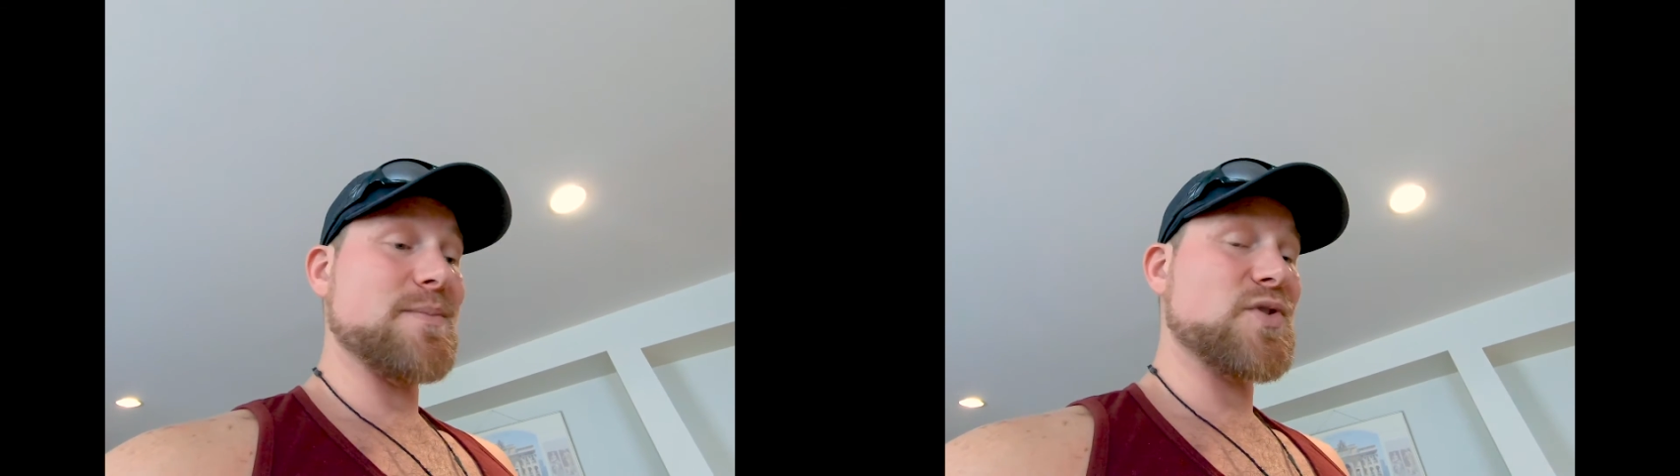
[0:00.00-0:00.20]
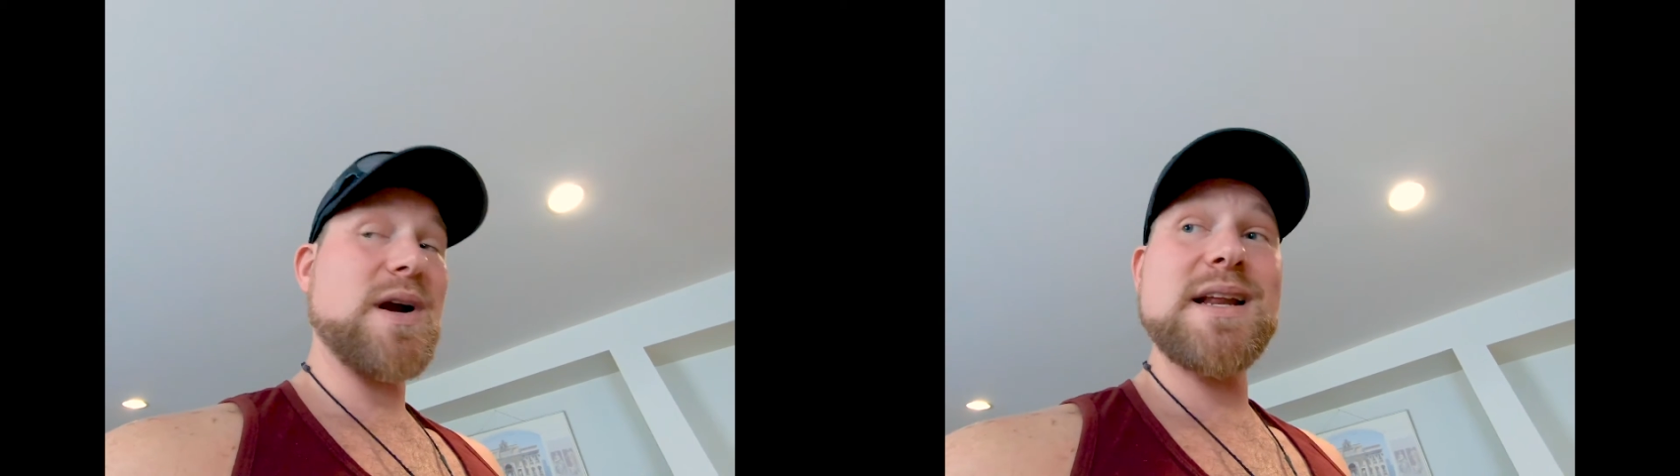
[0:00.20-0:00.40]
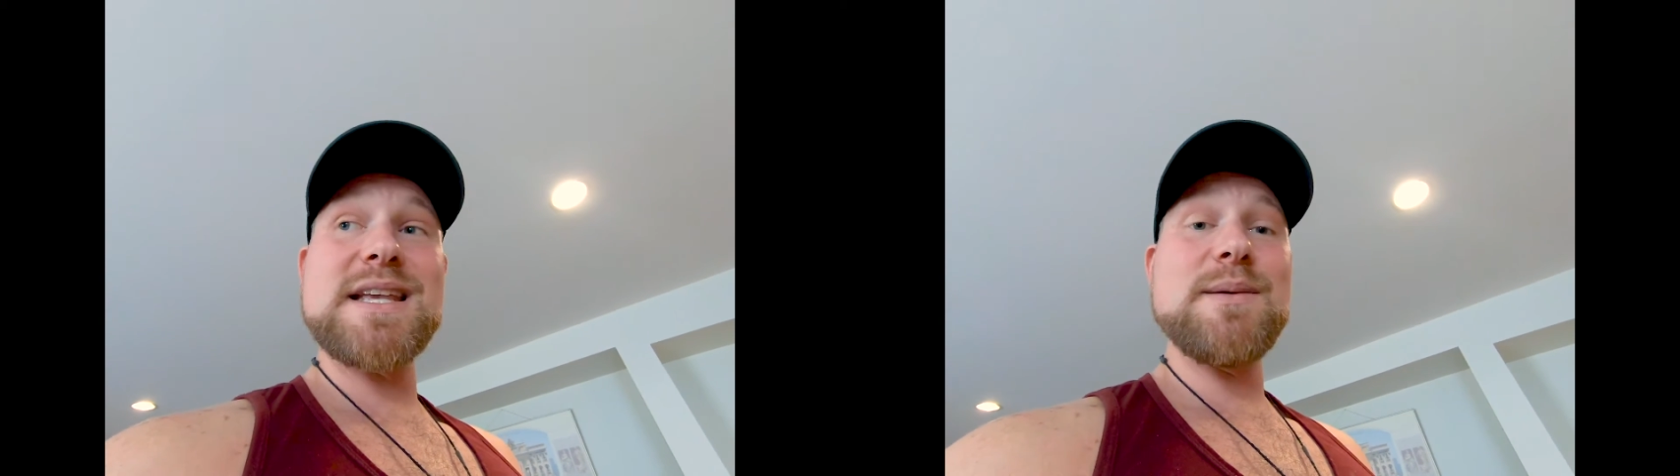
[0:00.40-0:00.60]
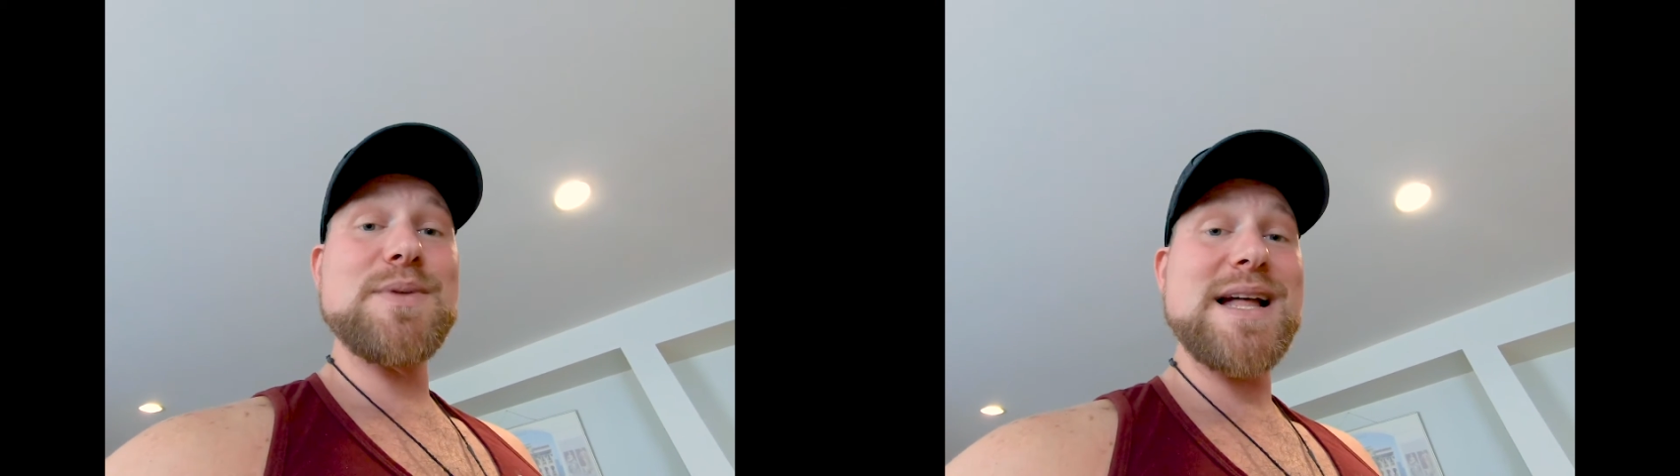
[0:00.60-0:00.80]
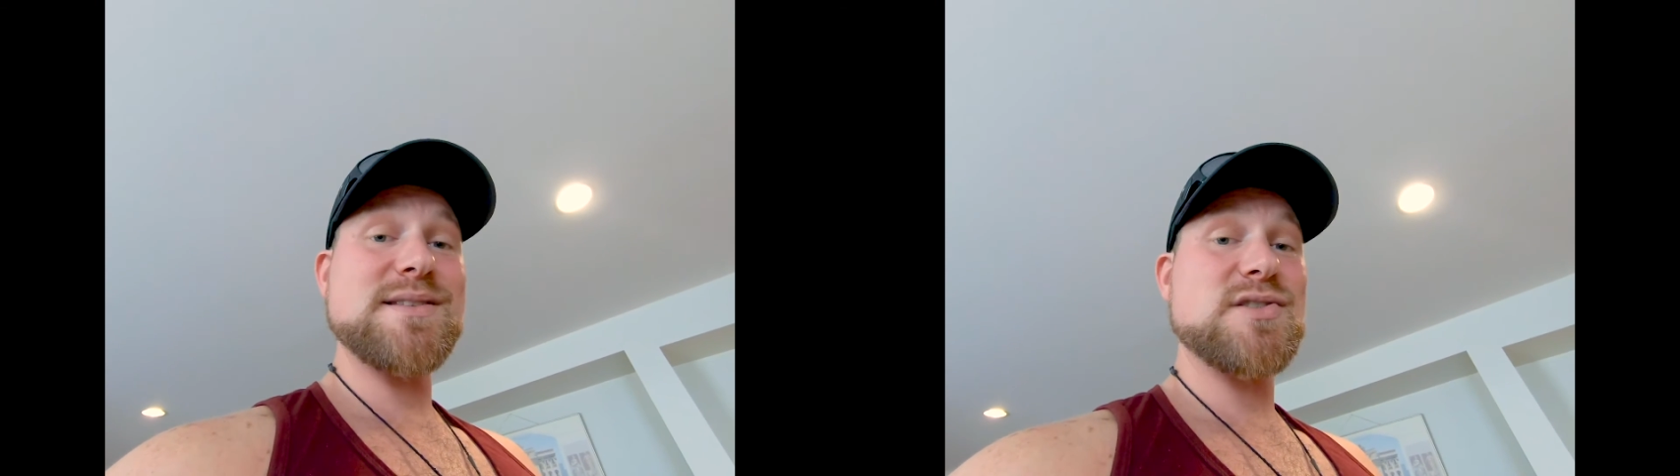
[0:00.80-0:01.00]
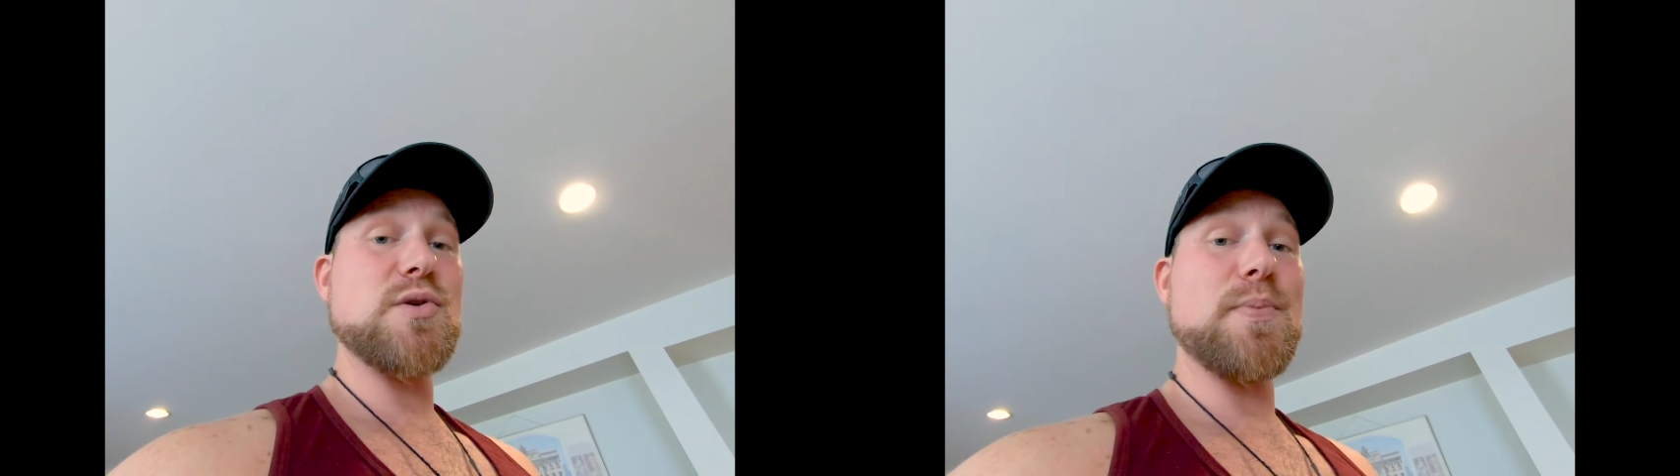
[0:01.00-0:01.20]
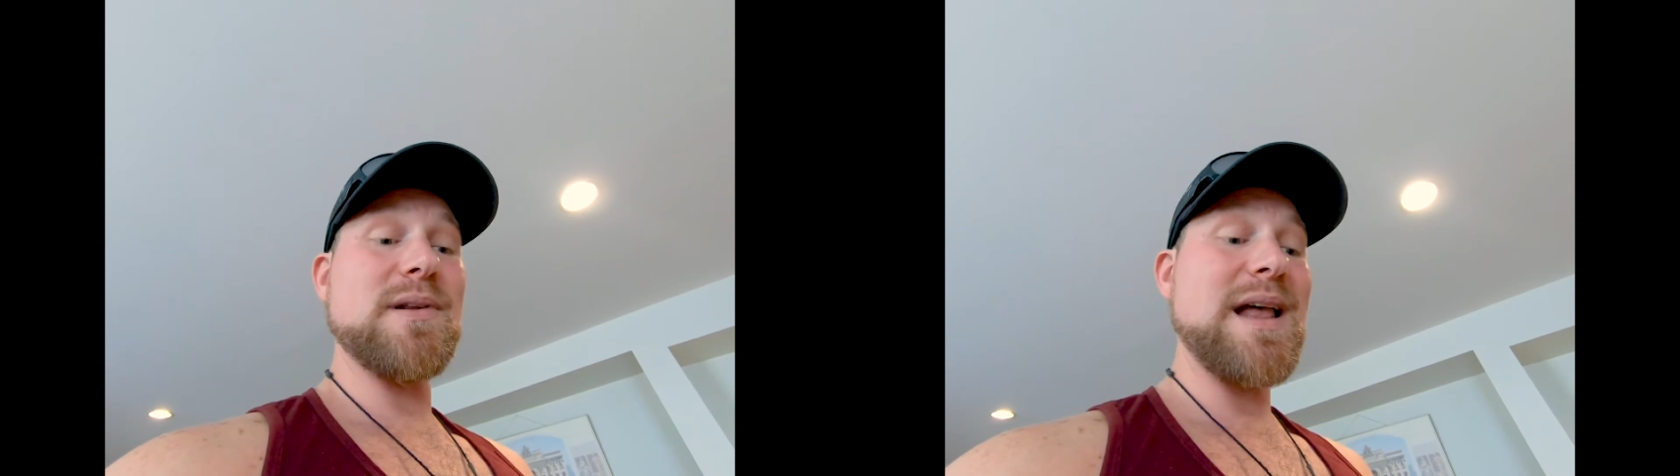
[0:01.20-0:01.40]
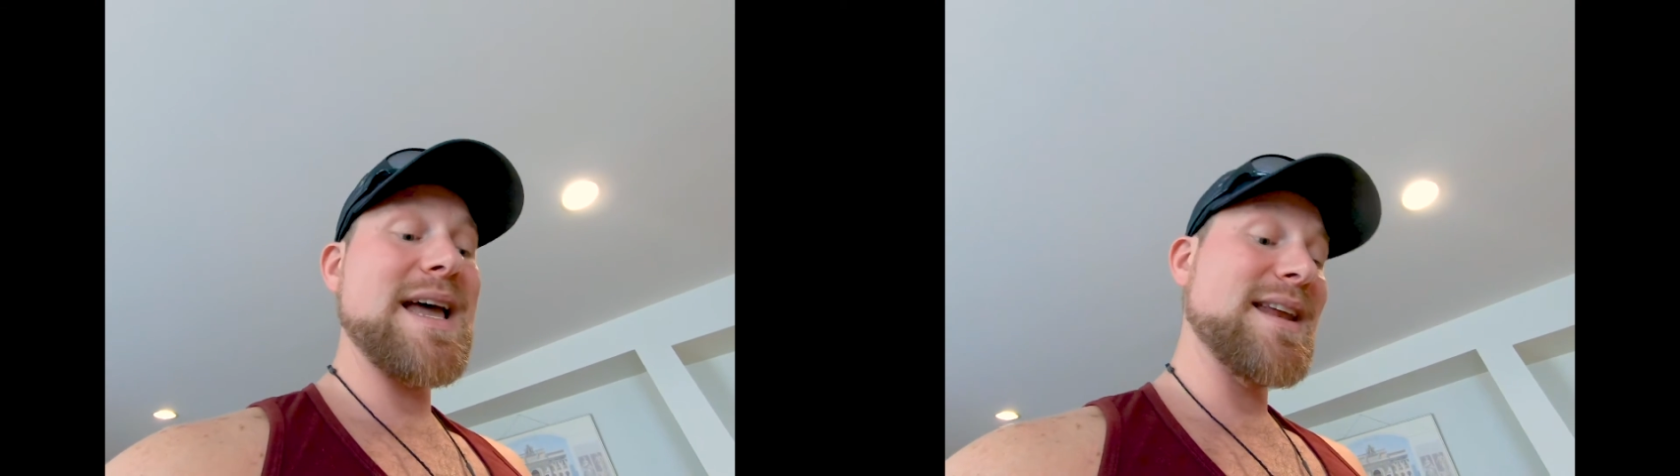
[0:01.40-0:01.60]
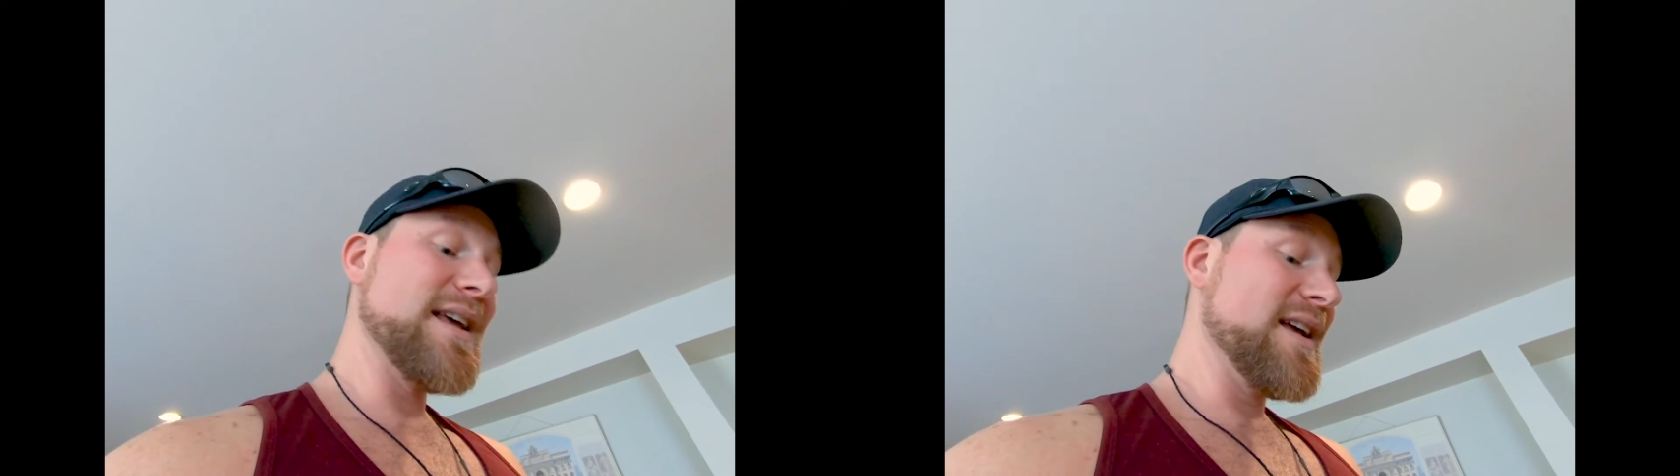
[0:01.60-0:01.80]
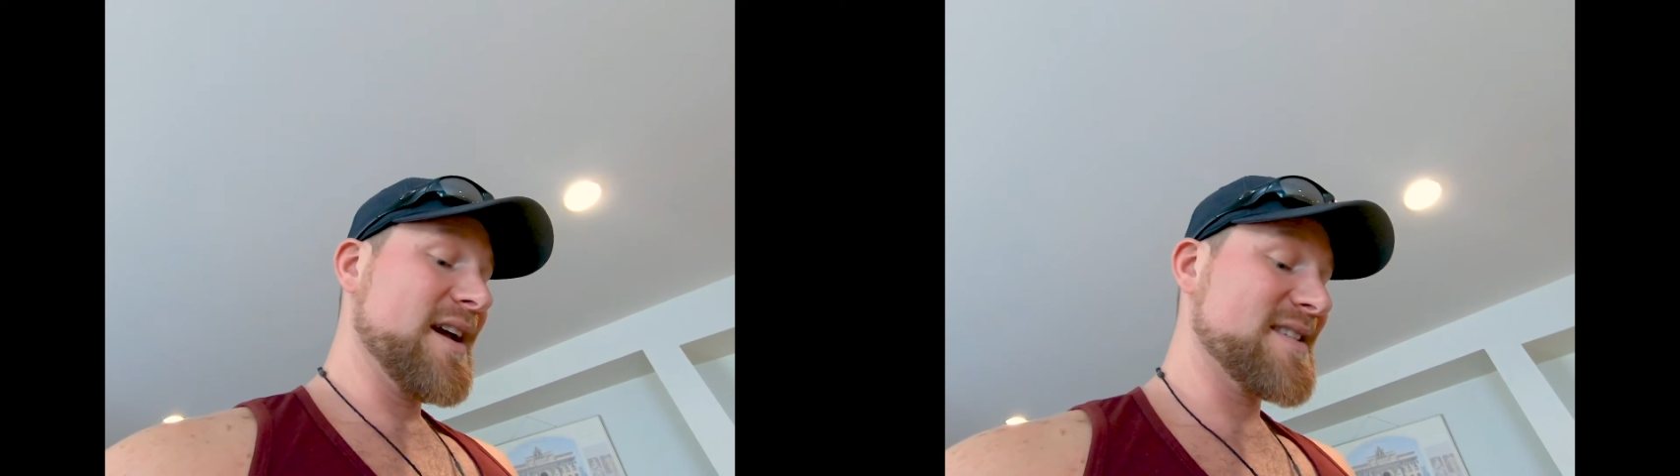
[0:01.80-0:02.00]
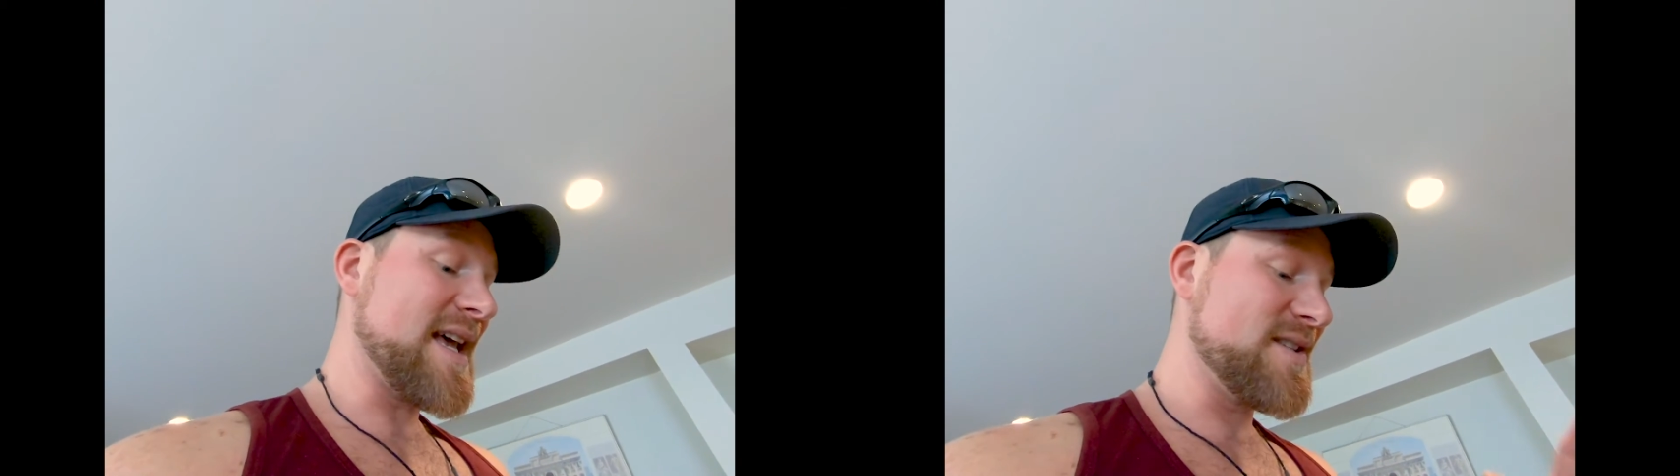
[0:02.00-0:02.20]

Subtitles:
I'm trying to keep that super light because,